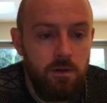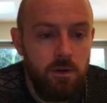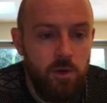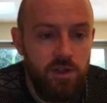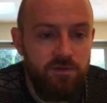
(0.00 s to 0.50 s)

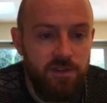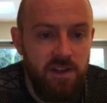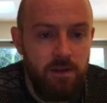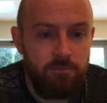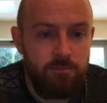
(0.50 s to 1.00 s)
Question
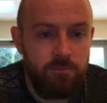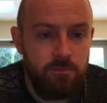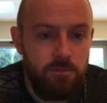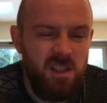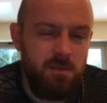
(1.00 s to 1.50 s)
15.
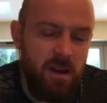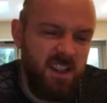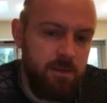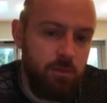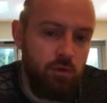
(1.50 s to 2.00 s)
This is
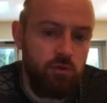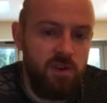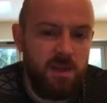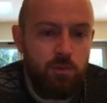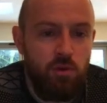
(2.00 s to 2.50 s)
about simple
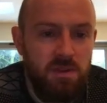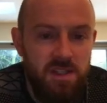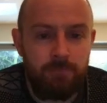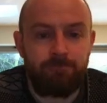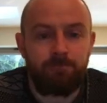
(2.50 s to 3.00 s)
respirometer.